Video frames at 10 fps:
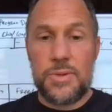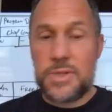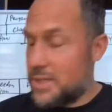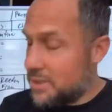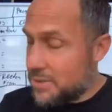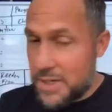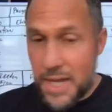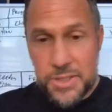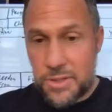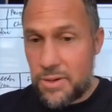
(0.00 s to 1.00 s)
which I know you
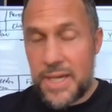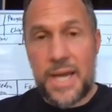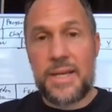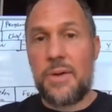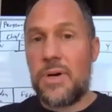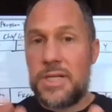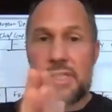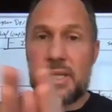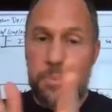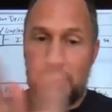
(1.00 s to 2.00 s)
guys are great at, and I want to
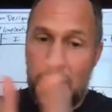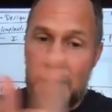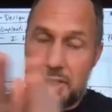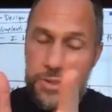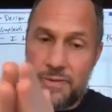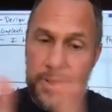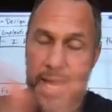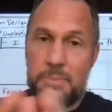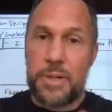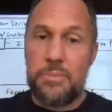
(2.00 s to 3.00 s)
just applause you for
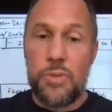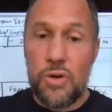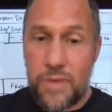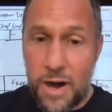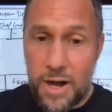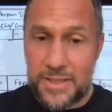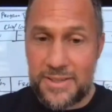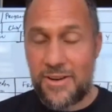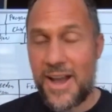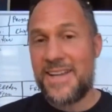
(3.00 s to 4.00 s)
that, but move on.
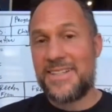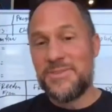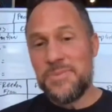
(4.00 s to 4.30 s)
All right.